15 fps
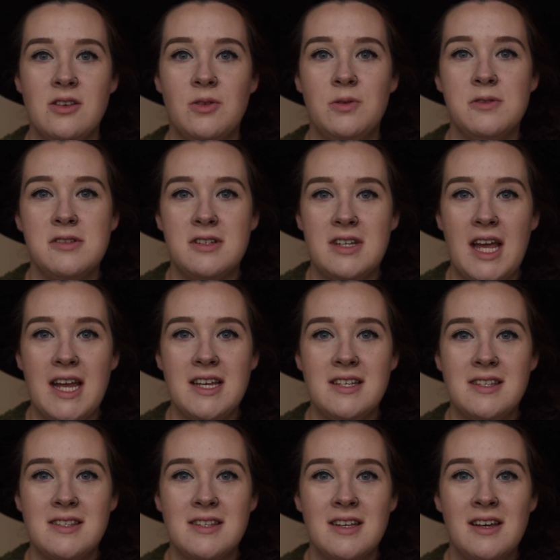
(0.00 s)
So it was a
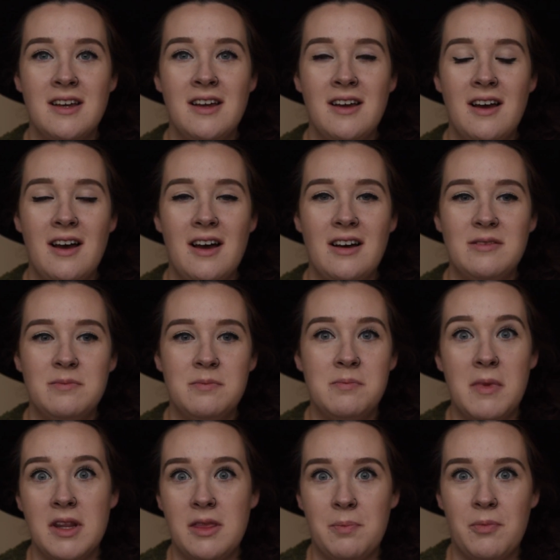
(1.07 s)
nice
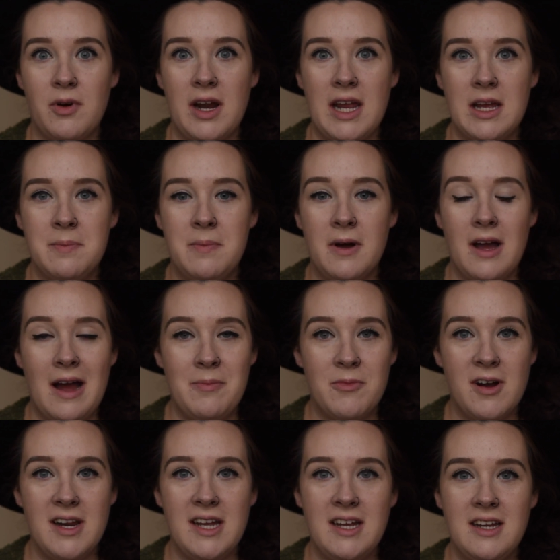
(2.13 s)
month break, but
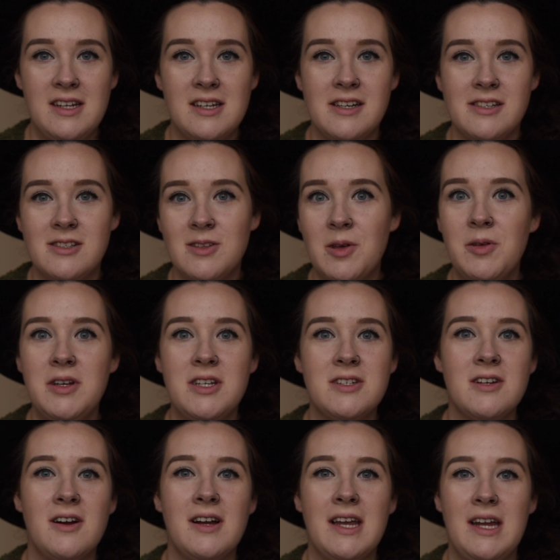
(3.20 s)
I'm ready to slowly
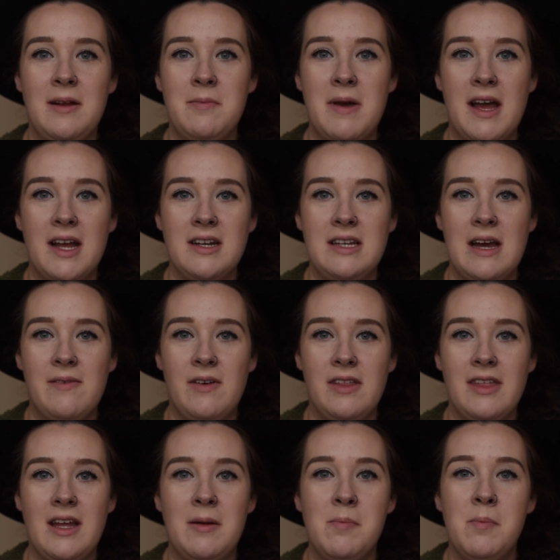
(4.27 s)
start getting back into
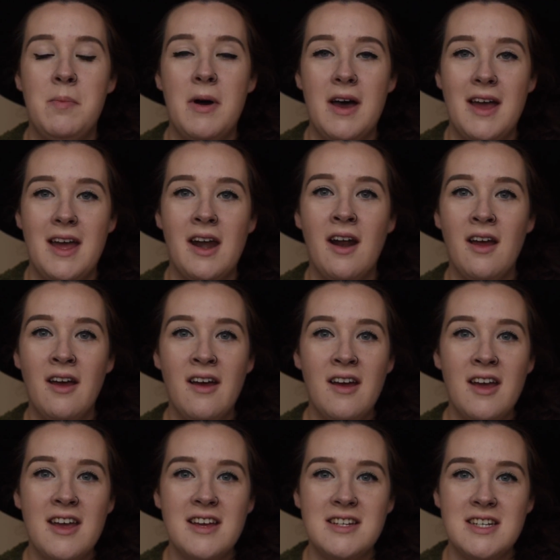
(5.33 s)
everything. But
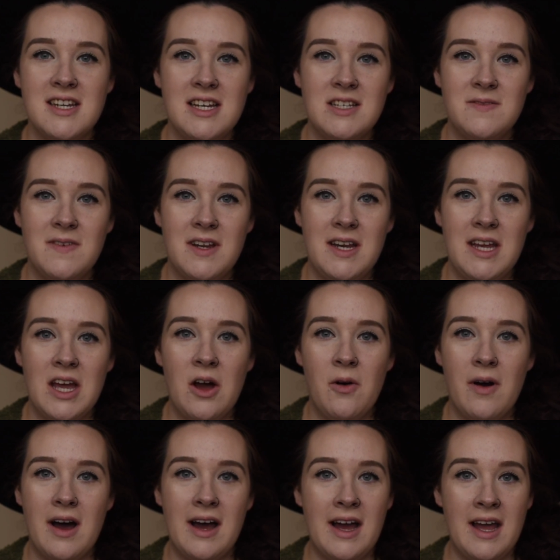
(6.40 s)
in today's
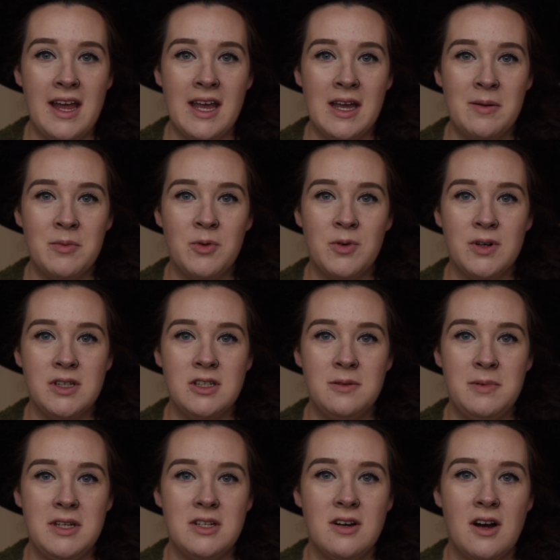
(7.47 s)
video, I am going to
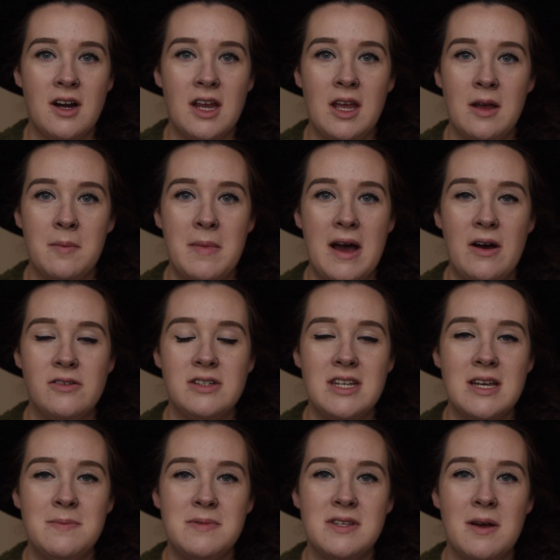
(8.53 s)
be talking about
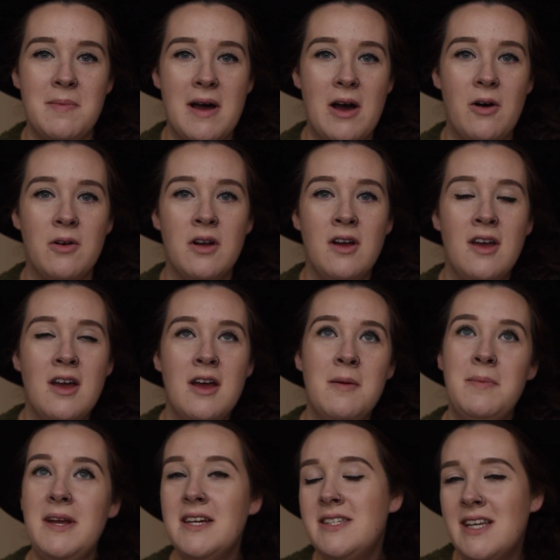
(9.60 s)
tips about
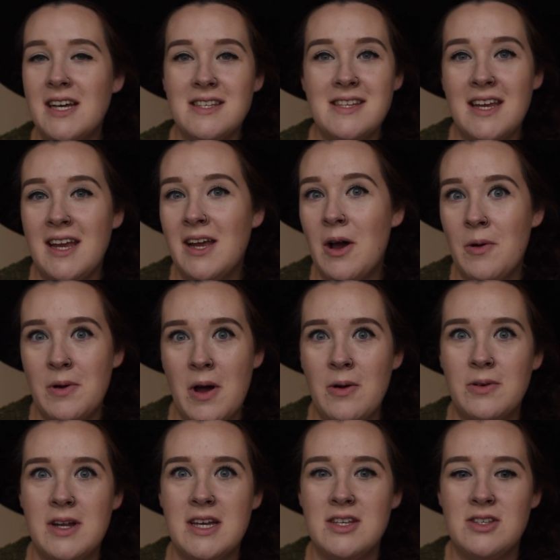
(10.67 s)
Pcsing
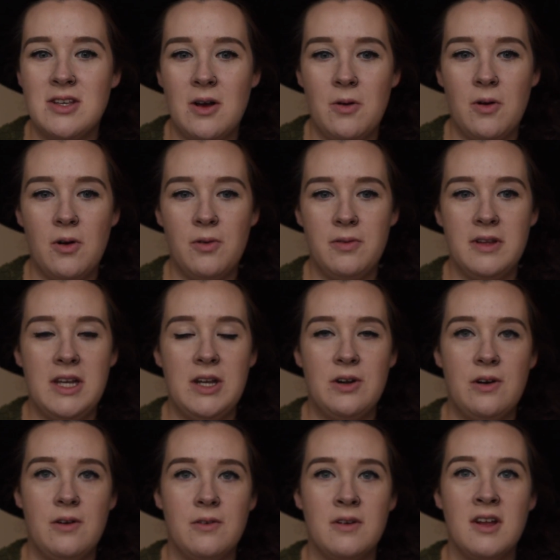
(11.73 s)
Oconus, so hopefully you
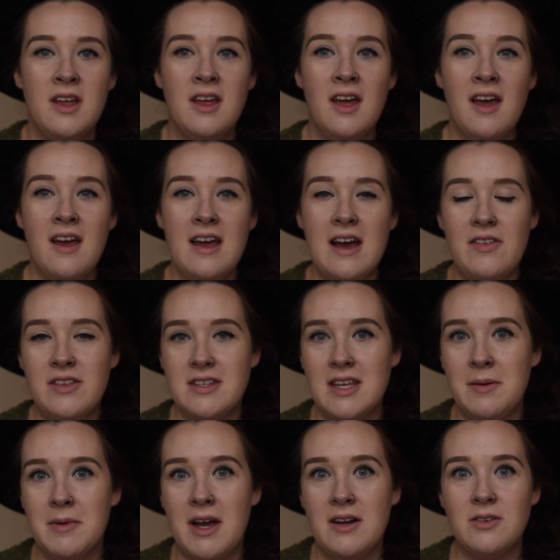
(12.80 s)
don't have the
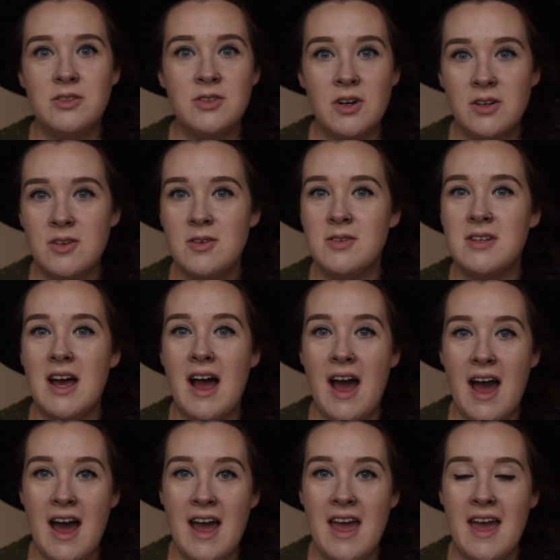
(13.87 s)
same kind of struggles
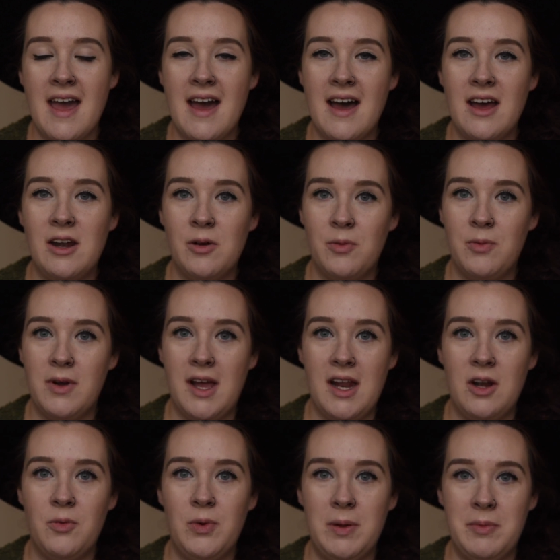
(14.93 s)
I had
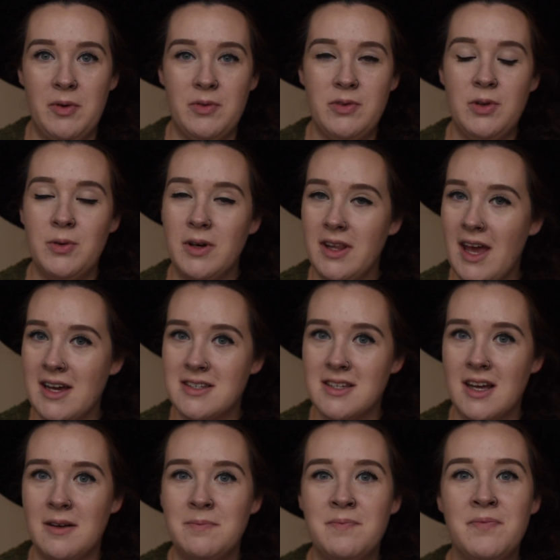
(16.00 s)
when we moved to
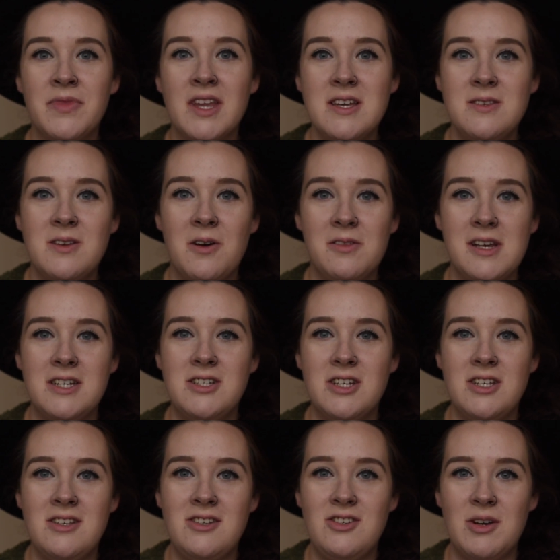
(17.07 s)
Alaska. So let's
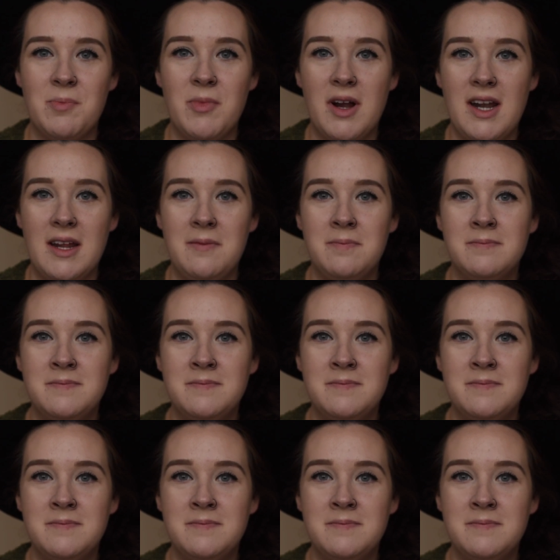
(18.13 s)
just jump right in.